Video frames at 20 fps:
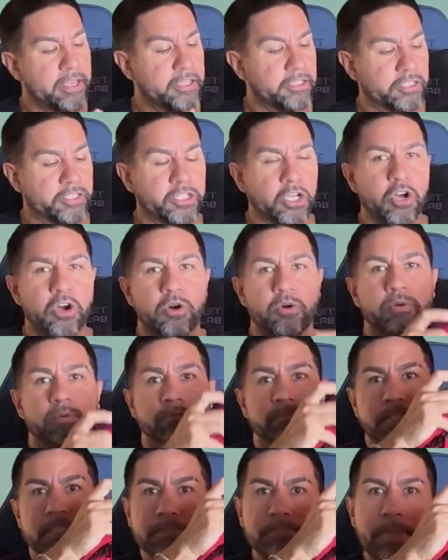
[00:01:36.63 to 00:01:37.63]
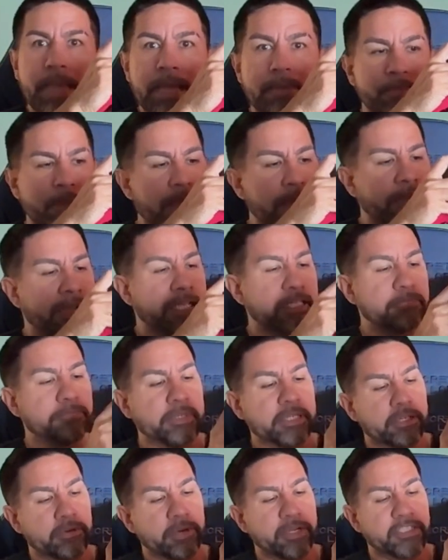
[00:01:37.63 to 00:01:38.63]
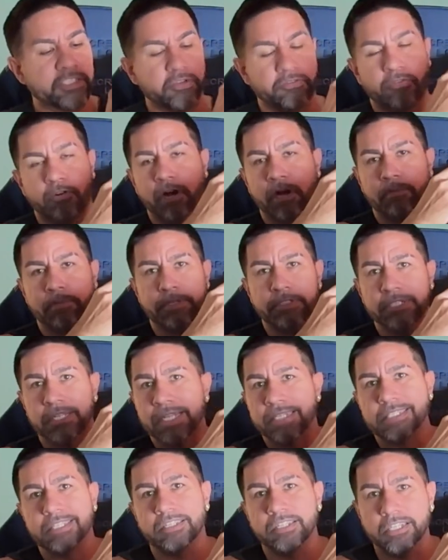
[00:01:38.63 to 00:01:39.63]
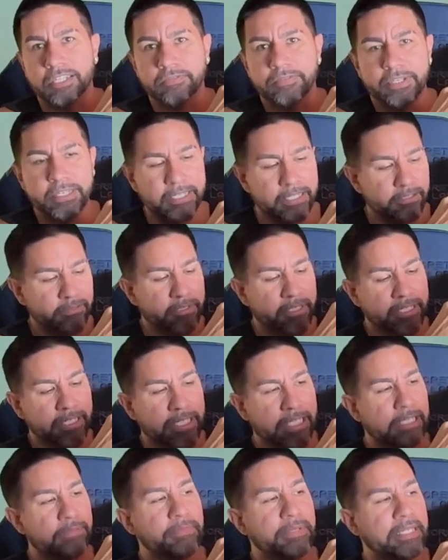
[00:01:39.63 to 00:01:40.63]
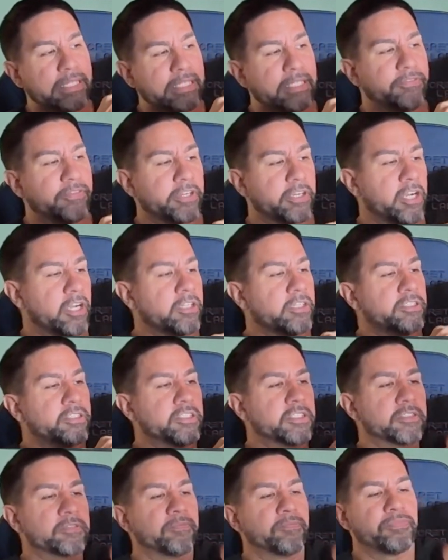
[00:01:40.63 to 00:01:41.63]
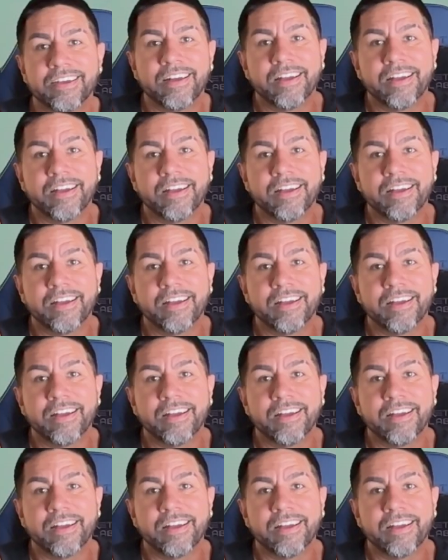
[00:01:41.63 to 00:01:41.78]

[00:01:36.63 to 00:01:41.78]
So this backpack has been great so far. Plus, I like the look of it, and you get it in many different colors.